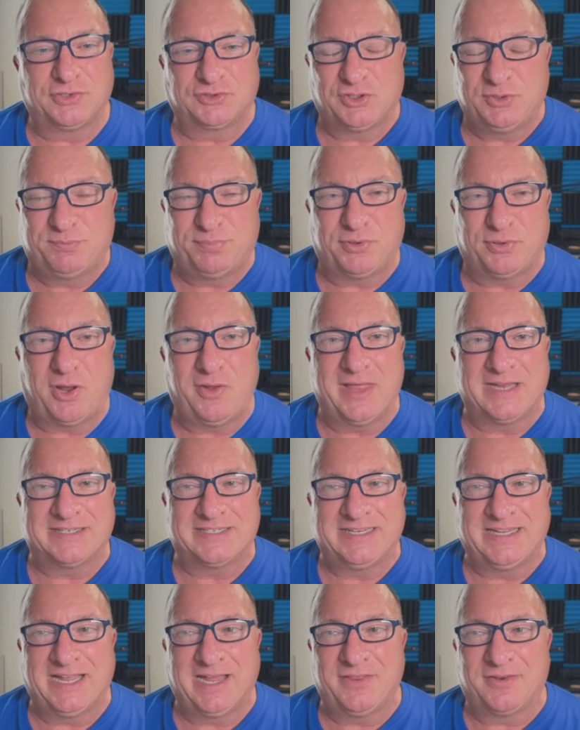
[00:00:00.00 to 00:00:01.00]
So you put all that
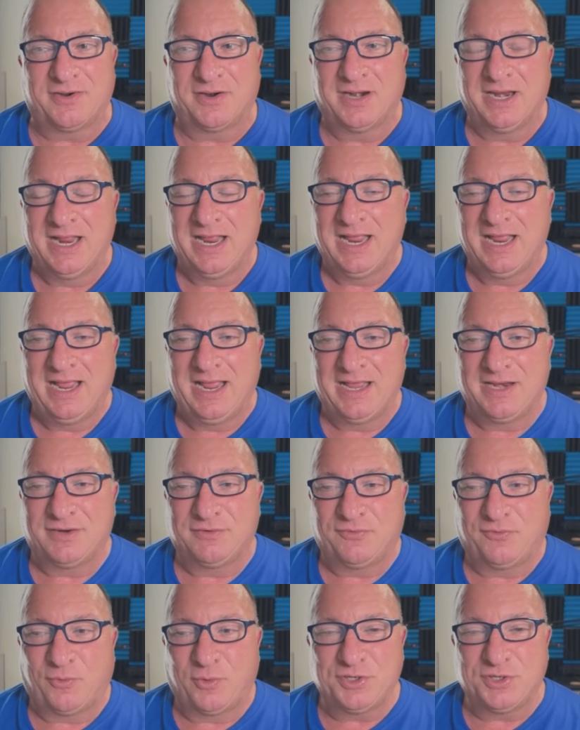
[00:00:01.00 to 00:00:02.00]
together, and
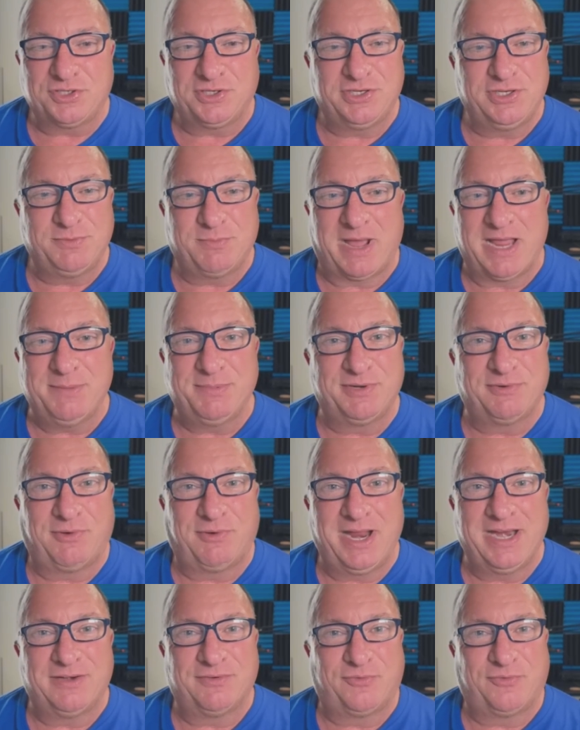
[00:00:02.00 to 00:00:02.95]
unfortunately, you might be right.